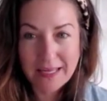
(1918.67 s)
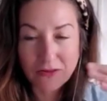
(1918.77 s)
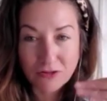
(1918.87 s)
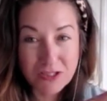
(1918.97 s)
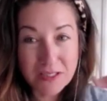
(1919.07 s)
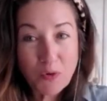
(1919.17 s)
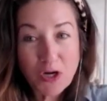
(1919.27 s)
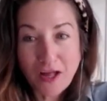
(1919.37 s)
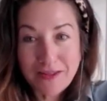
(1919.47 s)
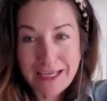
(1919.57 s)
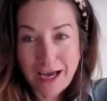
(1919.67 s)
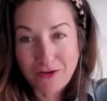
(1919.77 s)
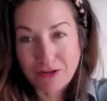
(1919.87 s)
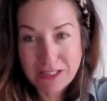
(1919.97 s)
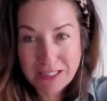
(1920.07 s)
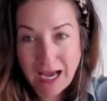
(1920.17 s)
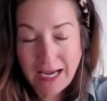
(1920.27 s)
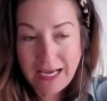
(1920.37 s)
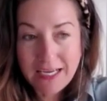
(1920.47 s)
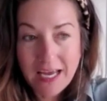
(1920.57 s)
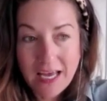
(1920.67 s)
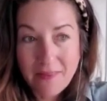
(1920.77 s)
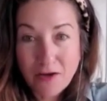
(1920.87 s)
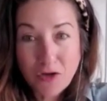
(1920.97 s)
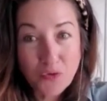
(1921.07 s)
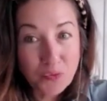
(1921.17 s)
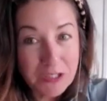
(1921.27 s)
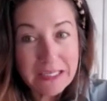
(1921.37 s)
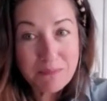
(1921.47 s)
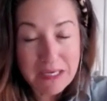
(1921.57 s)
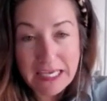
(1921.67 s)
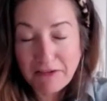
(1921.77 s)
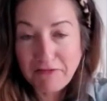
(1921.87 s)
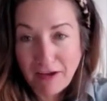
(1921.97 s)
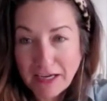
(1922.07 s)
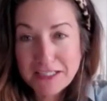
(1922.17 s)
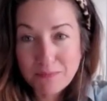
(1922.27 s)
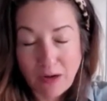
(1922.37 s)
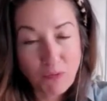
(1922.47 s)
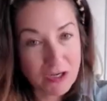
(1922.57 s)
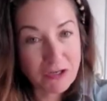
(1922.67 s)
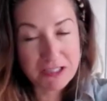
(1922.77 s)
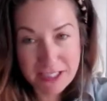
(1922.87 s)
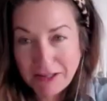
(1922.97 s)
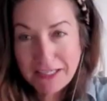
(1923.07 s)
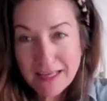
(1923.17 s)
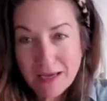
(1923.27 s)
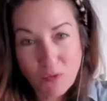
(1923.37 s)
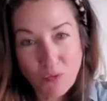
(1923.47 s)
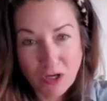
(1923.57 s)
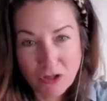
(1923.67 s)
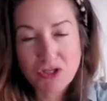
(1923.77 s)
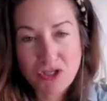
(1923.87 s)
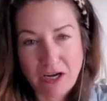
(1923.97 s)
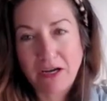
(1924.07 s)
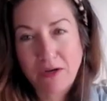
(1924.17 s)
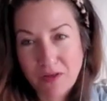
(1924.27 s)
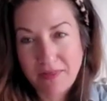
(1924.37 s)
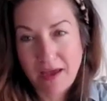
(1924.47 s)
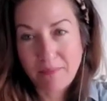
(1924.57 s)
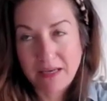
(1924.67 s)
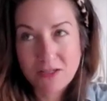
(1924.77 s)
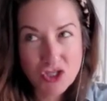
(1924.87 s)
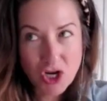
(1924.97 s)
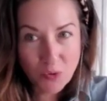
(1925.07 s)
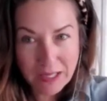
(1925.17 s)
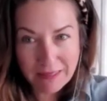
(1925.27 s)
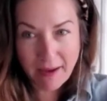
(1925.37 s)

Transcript: that there's someone on the other side that could really be affected by what you're telling them and what you're sharing with them and showing